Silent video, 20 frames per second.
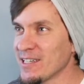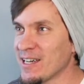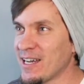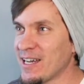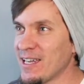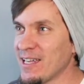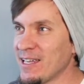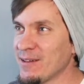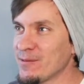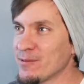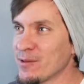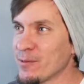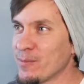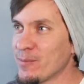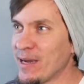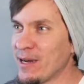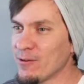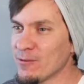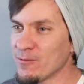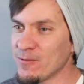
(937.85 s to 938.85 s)
I am
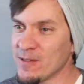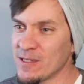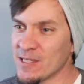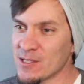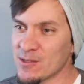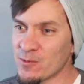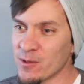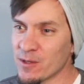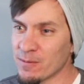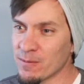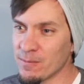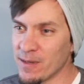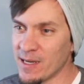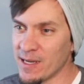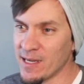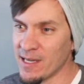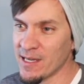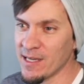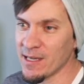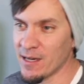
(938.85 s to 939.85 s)
about finished with
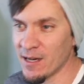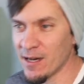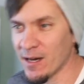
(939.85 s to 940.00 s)
my